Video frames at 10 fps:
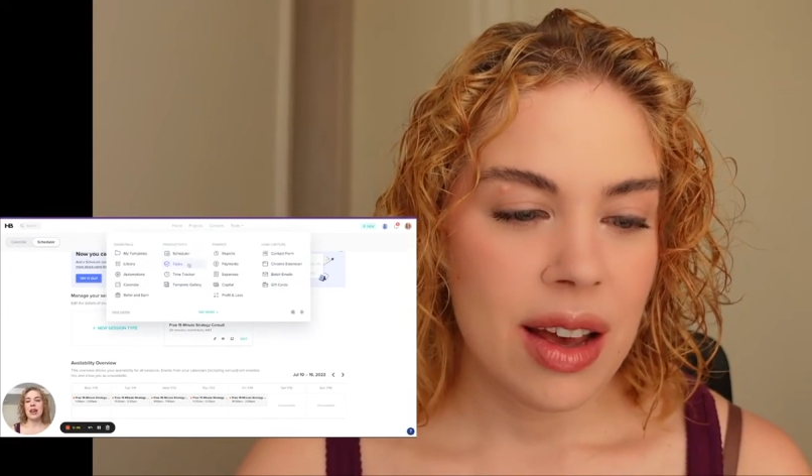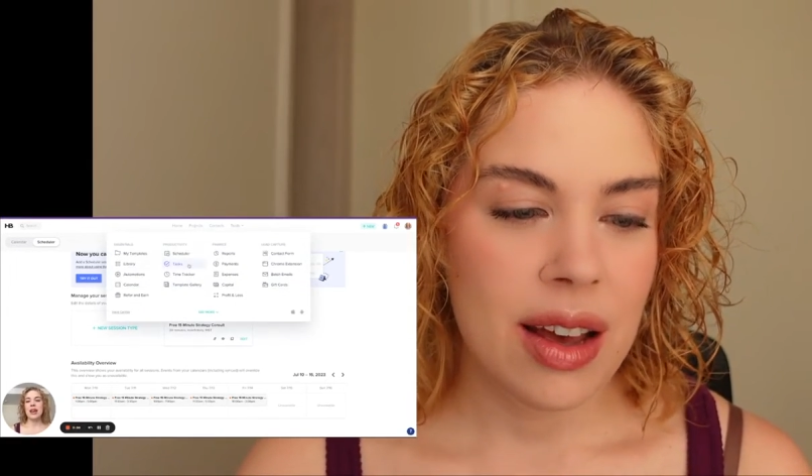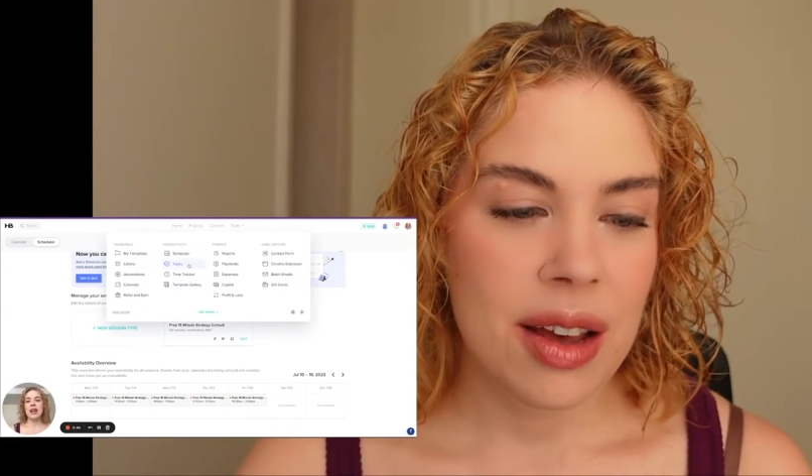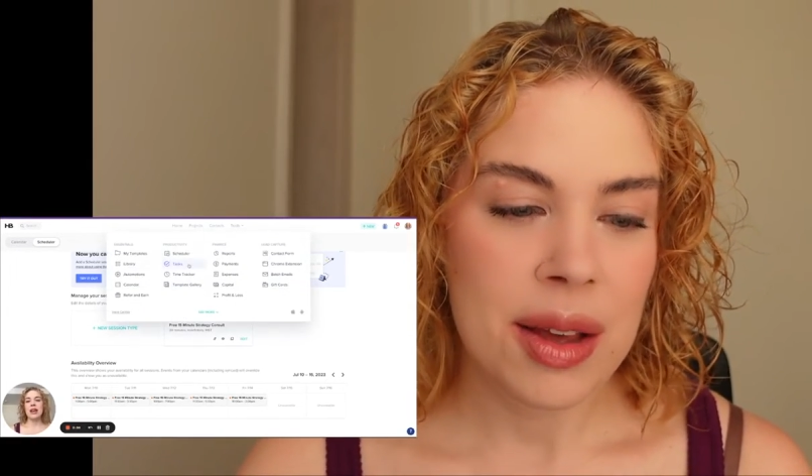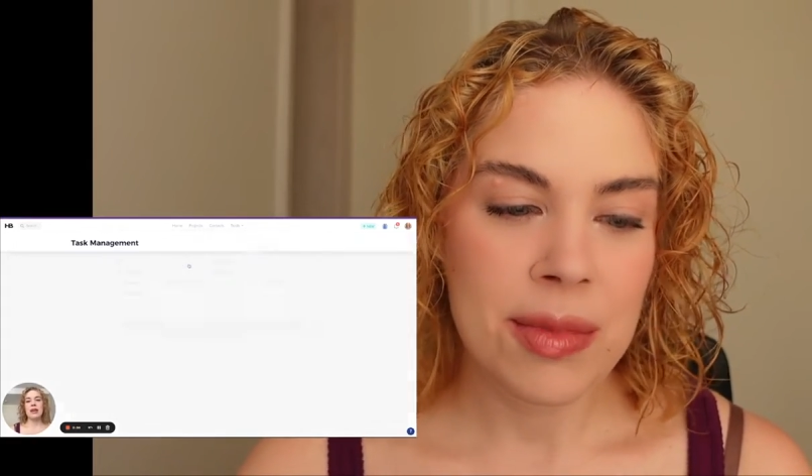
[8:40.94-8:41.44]

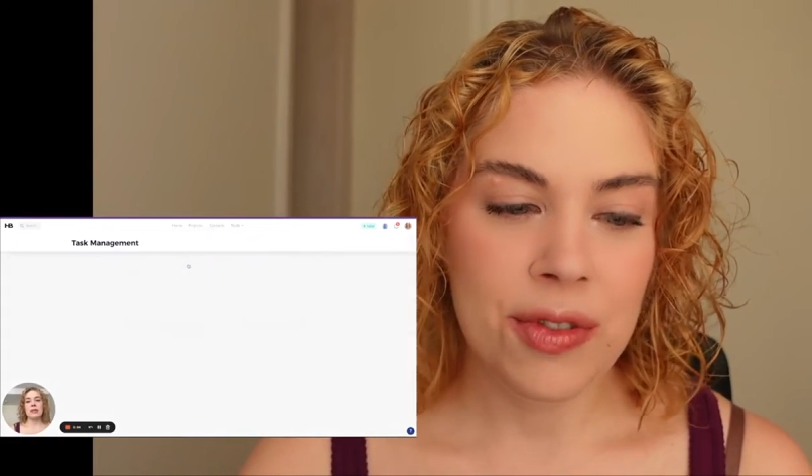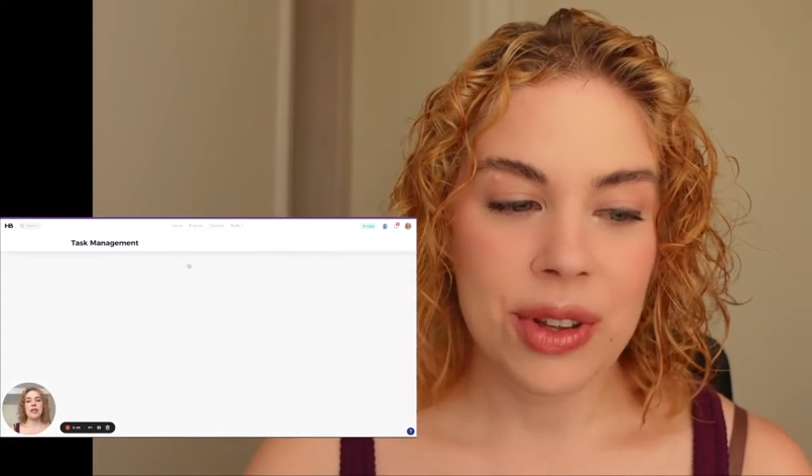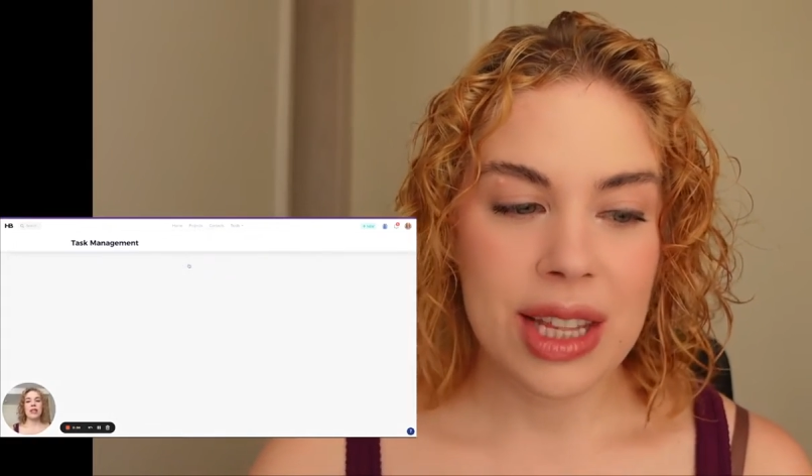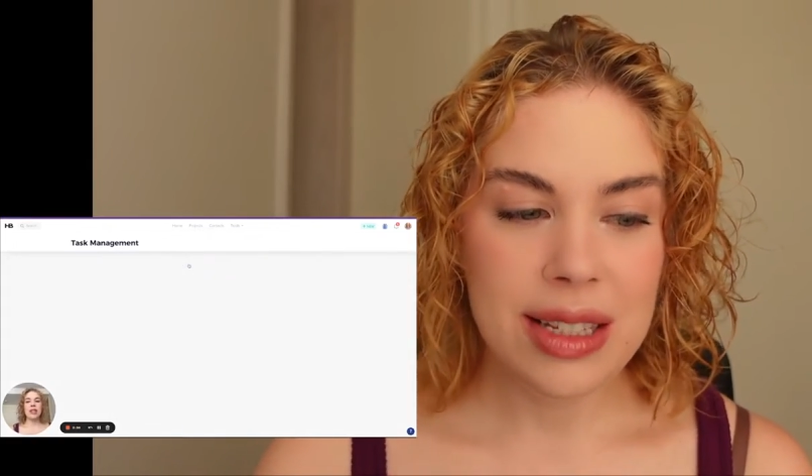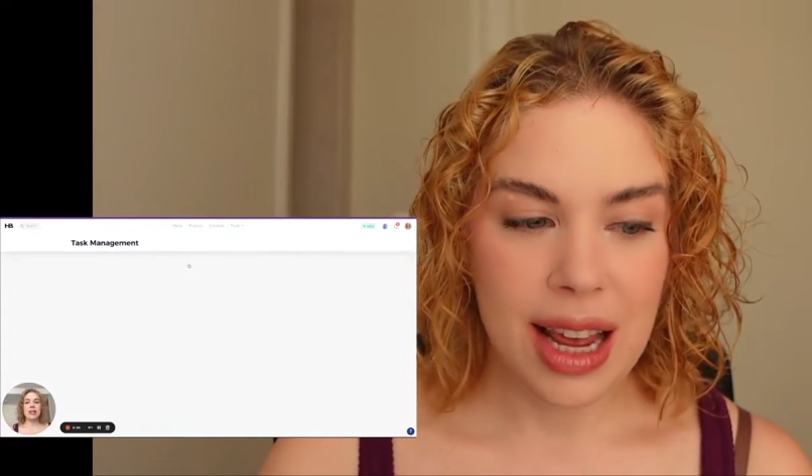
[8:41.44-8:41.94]
For
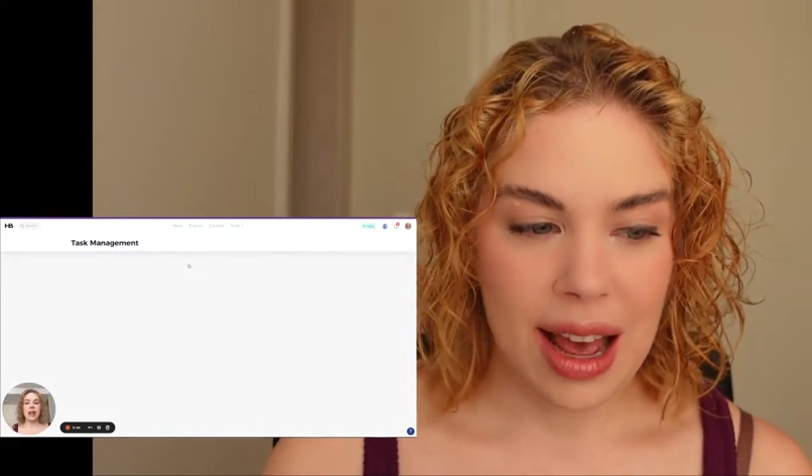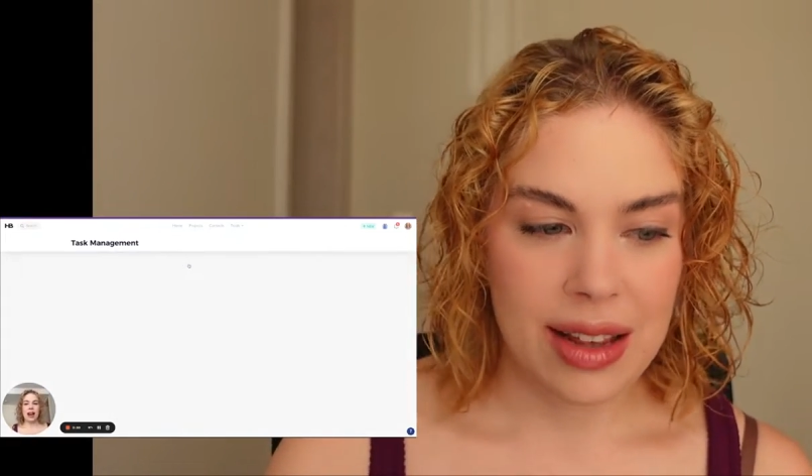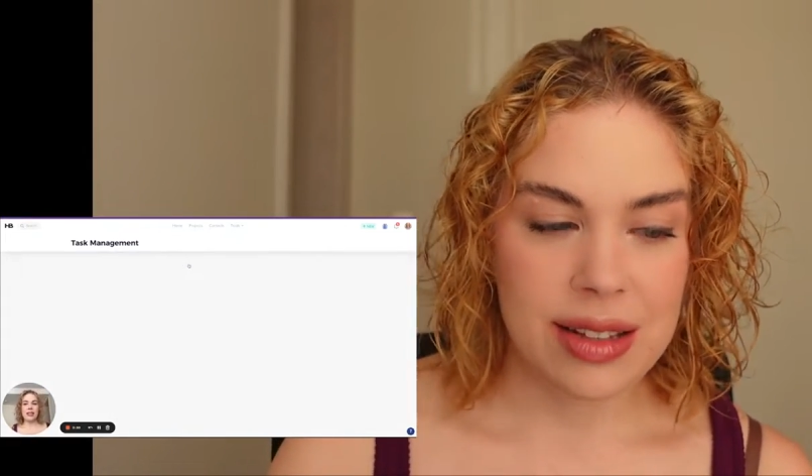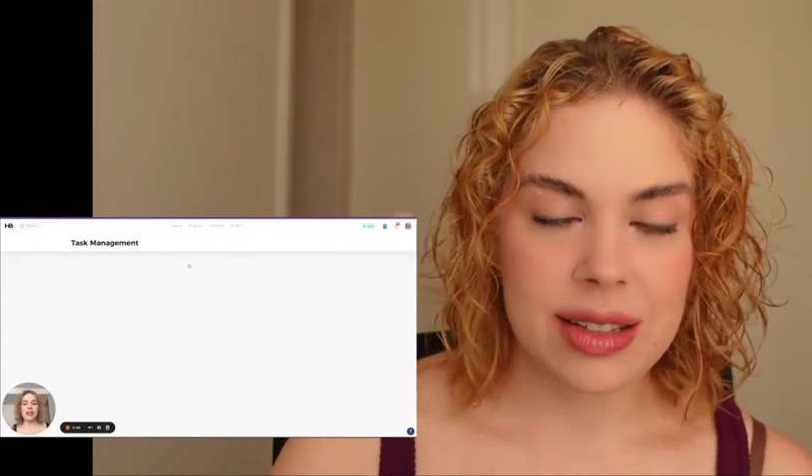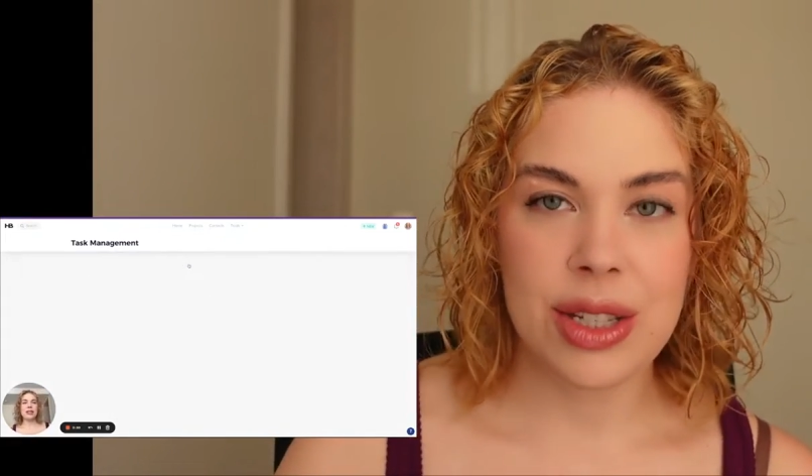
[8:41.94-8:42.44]
the
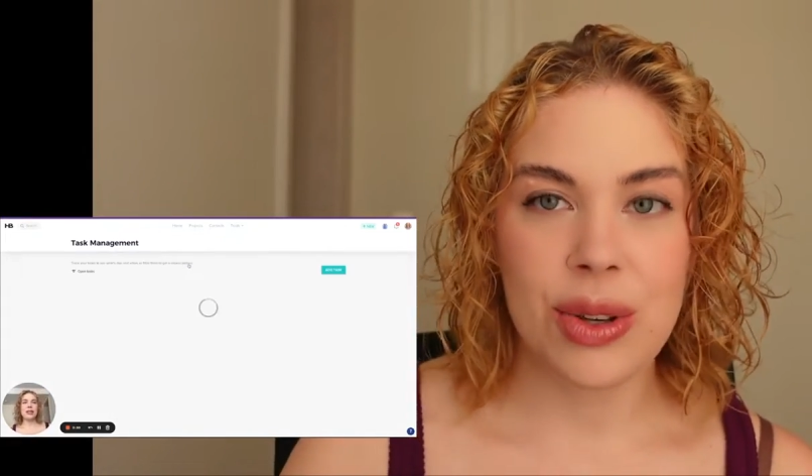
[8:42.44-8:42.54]
tasks,